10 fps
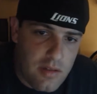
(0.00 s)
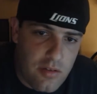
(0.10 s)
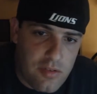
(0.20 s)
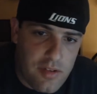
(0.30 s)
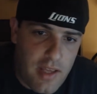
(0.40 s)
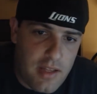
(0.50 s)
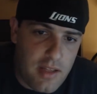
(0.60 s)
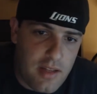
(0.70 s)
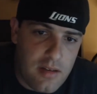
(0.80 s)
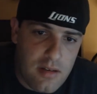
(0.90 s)
they're saying
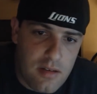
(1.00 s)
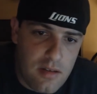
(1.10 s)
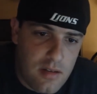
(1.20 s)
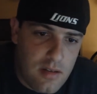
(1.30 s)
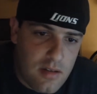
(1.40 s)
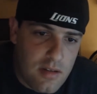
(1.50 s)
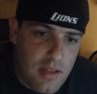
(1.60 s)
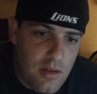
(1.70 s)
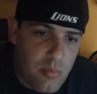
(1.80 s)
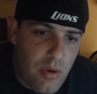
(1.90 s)
that
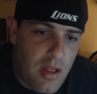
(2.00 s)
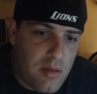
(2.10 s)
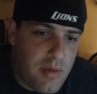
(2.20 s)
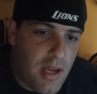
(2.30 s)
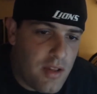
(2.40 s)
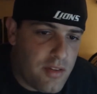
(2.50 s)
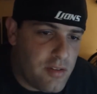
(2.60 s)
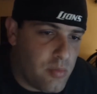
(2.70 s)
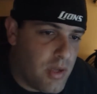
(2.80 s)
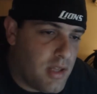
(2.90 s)
he'll probably be out
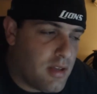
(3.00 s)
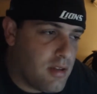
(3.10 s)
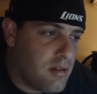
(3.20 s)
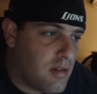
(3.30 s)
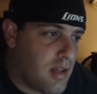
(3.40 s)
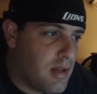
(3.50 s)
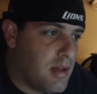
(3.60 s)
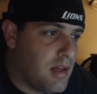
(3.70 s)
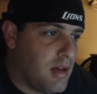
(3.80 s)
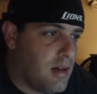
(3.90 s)
this week.
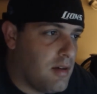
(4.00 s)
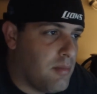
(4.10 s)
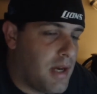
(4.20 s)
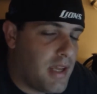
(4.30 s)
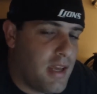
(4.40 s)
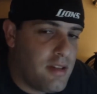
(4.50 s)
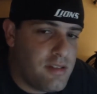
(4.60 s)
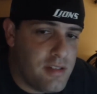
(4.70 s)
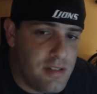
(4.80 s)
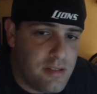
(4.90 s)
My
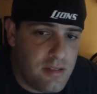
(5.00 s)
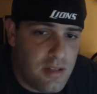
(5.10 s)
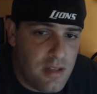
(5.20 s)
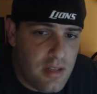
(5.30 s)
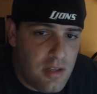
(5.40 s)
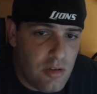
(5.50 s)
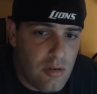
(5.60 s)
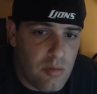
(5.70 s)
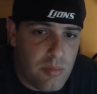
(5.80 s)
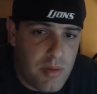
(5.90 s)
guess is
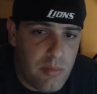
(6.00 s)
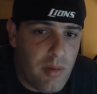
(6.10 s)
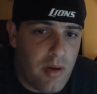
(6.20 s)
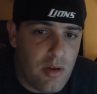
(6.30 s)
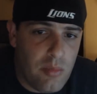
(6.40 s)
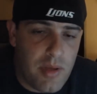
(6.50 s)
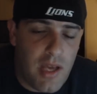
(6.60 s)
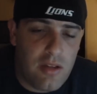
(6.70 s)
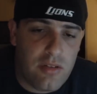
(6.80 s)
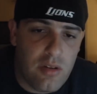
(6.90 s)
he'll be
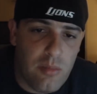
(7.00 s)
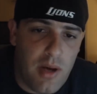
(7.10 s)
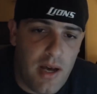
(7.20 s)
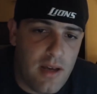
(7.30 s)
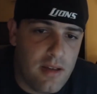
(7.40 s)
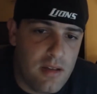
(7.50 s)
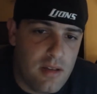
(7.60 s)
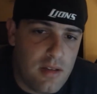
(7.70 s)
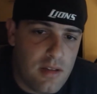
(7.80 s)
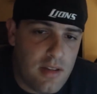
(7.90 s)
out till the bye.
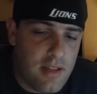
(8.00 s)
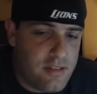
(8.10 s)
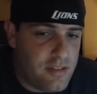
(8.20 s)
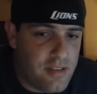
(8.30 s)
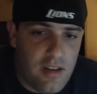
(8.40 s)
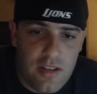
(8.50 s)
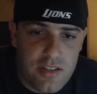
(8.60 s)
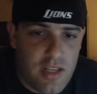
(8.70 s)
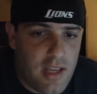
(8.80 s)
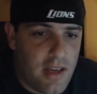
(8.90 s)
That's just a
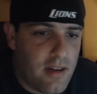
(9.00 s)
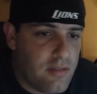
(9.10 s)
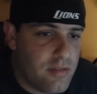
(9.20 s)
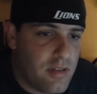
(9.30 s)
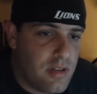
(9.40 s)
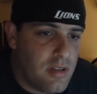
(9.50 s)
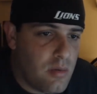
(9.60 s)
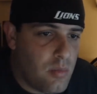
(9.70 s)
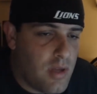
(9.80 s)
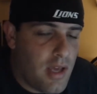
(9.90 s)
hunch I have.
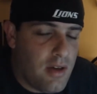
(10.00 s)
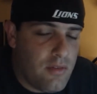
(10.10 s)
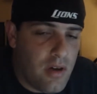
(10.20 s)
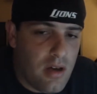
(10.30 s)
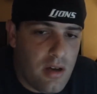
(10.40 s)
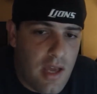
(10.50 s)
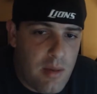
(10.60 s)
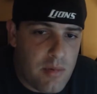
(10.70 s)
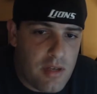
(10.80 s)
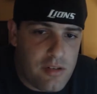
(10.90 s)
We have
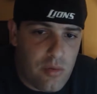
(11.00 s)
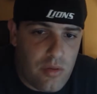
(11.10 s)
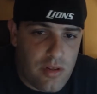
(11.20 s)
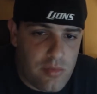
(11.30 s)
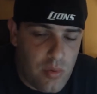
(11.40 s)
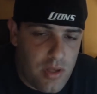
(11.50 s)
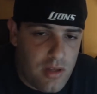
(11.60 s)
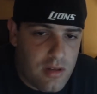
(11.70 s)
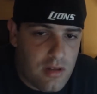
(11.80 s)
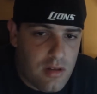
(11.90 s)
at Minnesota this
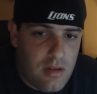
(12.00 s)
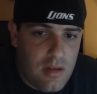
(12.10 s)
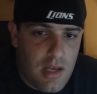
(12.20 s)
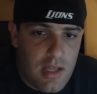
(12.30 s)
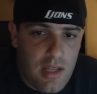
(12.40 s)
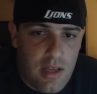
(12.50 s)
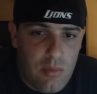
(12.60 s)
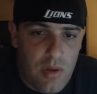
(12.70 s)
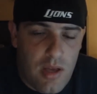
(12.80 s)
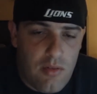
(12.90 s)
week, and
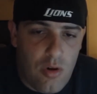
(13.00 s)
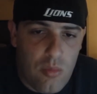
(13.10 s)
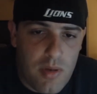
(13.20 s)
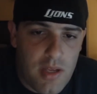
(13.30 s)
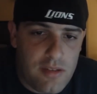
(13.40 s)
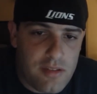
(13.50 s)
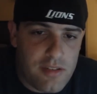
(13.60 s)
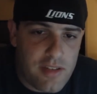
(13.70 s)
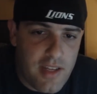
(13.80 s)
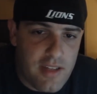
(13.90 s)
then we have home against the
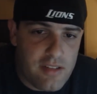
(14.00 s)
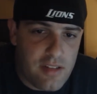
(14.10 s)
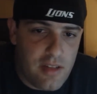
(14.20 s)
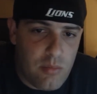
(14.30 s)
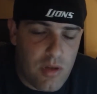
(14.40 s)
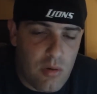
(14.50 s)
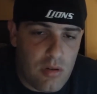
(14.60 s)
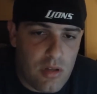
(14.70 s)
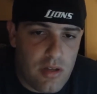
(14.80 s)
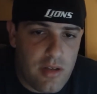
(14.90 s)
Saints, and then we go to
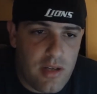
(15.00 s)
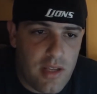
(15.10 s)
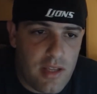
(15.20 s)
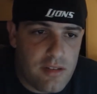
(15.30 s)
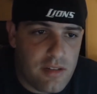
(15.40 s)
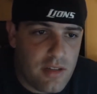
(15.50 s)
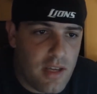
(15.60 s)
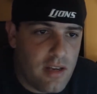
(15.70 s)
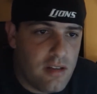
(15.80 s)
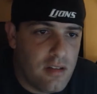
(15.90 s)
London against
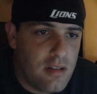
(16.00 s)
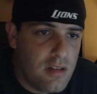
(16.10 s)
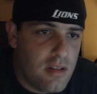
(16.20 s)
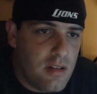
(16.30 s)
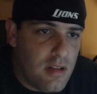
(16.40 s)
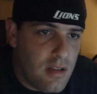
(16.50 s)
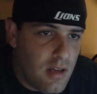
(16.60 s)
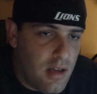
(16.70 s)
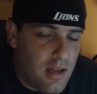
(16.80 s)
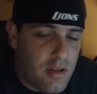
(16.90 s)
Atlanta.
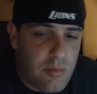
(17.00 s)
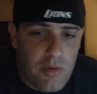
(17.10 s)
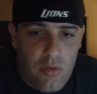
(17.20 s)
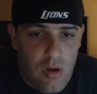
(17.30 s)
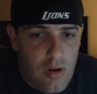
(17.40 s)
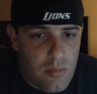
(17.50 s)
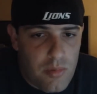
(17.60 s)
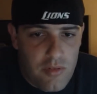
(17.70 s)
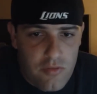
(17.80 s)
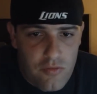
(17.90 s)
I could be wrong,
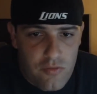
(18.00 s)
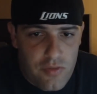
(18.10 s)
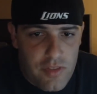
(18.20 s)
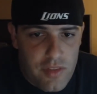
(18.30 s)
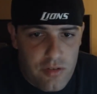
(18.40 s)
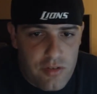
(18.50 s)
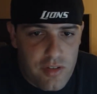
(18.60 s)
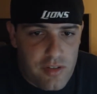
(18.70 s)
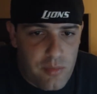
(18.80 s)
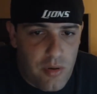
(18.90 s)
but there's
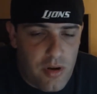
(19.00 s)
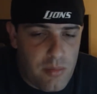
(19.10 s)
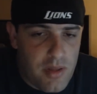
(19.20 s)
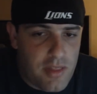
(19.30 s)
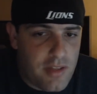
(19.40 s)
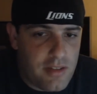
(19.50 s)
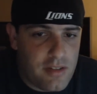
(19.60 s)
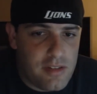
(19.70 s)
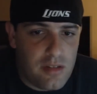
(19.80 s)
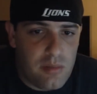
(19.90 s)
just a part of me that thinks
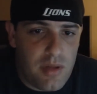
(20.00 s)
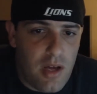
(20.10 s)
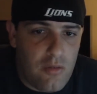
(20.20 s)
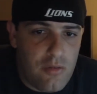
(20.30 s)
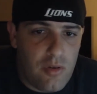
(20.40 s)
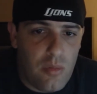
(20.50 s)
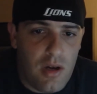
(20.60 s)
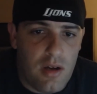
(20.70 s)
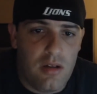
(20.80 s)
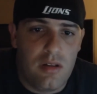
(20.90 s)
he's going to be out for a
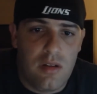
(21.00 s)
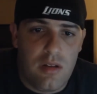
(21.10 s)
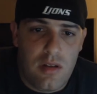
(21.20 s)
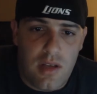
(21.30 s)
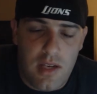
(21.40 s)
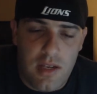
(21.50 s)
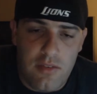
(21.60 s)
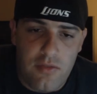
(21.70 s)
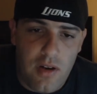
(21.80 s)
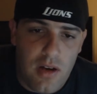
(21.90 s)
while. And
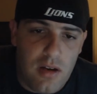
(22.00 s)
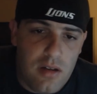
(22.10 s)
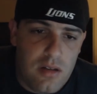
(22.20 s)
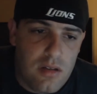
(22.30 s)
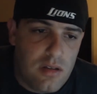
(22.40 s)
if you're